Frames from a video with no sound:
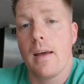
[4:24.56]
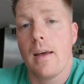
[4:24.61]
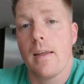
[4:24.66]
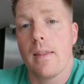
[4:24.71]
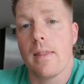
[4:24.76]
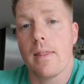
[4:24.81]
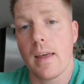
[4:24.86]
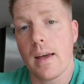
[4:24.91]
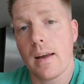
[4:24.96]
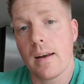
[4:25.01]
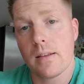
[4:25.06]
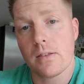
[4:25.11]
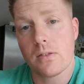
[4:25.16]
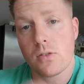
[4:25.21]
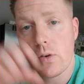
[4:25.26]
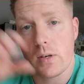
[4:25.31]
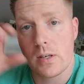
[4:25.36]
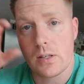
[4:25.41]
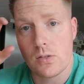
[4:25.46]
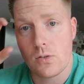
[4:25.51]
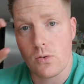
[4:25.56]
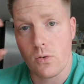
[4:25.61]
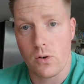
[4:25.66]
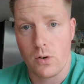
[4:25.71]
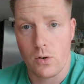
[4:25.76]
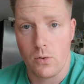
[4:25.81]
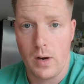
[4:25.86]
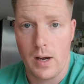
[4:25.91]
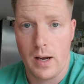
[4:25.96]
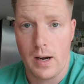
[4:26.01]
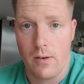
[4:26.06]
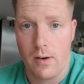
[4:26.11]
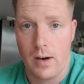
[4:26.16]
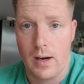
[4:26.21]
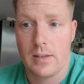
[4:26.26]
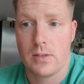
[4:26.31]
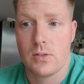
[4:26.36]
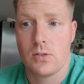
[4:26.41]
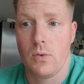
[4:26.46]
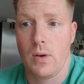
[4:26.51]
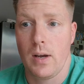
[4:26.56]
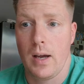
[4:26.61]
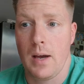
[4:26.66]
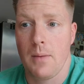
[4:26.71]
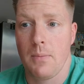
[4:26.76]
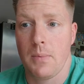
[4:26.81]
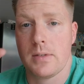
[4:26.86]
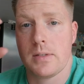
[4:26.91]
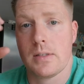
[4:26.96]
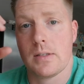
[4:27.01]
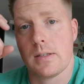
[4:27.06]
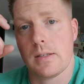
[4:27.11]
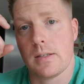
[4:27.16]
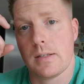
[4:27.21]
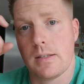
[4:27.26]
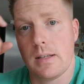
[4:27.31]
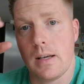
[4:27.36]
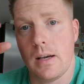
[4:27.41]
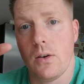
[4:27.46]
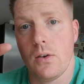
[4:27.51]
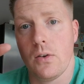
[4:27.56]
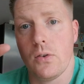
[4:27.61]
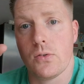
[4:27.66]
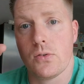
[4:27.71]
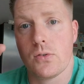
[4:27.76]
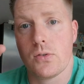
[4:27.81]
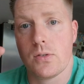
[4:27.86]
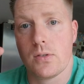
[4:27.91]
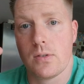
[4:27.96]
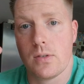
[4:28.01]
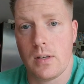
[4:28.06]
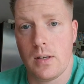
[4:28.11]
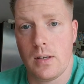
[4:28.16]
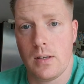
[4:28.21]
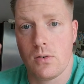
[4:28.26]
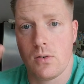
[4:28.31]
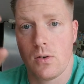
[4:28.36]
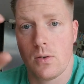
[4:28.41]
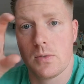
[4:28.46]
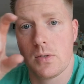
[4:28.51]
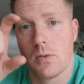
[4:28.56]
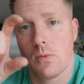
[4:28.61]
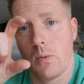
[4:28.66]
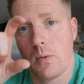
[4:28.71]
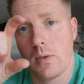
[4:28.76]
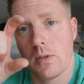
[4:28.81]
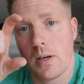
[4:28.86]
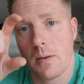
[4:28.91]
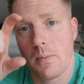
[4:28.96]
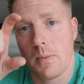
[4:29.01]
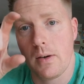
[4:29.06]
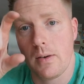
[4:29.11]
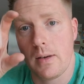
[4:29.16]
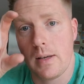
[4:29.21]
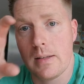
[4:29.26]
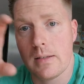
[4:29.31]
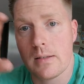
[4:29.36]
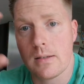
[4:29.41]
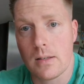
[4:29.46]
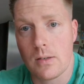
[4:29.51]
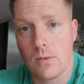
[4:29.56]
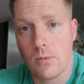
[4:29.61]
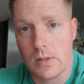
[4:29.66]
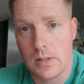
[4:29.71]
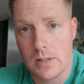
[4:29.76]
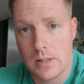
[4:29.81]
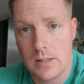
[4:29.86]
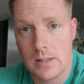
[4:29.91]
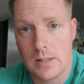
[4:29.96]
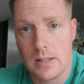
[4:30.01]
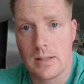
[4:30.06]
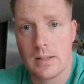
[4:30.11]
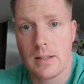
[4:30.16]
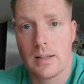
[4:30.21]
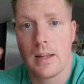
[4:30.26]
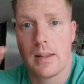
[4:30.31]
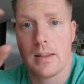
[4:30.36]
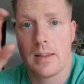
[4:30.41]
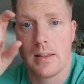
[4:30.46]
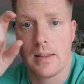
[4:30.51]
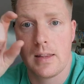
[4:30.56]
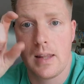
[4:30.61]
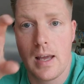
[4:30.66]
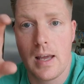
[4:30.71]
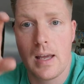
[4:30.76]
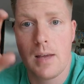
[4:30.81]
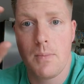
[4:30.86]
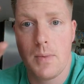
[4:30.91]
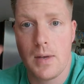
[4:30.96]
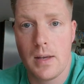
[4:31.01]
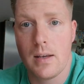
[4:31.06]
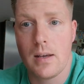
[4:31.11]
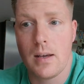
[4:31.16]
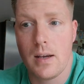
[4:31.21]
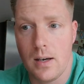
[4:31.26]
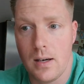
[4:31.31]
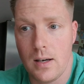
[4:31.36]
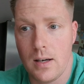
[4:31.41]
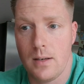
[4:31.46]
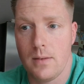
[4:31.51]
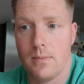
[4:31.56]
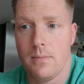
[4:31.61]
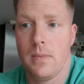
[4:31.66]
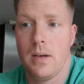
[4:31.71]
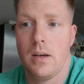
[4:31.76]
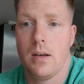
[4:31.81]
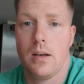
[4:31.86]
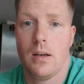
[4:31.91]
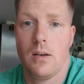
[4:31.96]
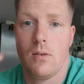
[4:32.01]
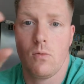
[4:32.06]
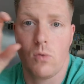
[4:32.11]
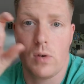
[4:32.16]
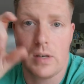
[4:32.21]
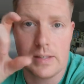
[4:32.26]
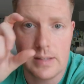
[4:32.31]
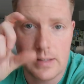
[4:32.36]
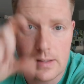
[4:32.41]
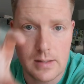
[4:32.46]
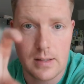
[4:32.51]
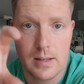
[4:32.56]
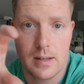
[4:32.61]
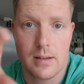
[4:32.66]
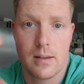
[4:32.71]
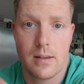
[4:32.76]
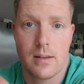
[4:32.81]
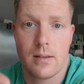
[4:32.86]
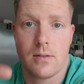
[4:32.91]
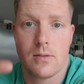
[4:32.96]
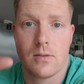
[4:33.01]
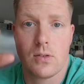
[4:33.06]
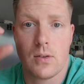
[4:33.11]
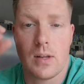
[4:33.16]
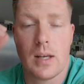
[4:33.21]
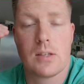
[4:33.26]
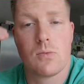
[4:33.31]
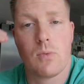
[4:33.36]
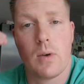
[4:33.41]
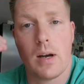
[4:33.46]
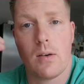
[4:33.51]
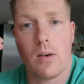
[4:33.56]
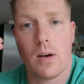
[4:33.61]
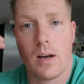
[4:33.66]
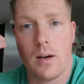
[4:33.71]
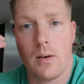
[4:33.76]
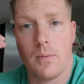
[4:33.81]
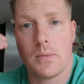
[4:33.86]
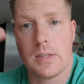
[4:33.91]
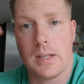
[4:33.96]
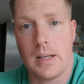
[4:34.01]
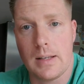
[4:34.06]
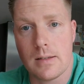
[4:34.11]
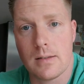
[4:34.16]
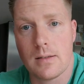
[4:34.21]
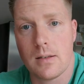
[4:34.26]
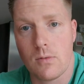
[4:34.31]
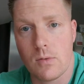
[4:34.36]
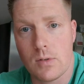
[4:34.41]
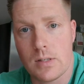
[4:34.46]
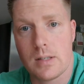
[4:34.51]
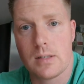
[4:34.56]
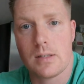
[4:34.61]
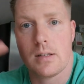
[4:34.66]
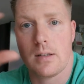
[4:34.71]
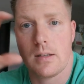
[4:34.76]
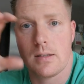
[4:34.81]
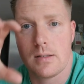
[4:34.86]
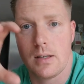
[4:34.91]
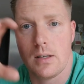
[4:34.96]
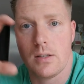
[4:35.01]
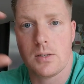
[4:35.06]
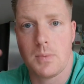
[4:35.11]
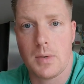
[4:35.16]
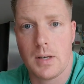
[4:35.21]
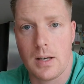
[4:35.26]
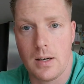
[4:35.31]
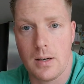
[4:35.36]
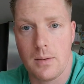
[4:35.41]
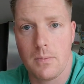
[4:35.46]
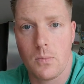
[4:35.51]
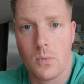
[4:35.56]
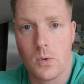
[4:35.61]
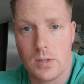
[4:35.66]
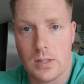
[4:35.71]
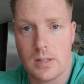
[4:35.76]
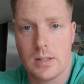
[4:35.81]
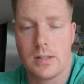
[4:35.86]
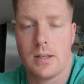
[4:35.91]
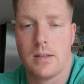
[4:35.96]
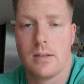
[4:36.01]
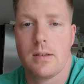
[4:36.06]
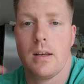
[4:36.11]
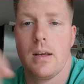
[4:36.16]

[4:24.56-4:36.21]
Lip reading: then it's going to store it away, right? So what happens is the cells, in terms of when we talk about insulin resistant, they become resistant. So that's why it becomes insulin resistant. The cells become resistant.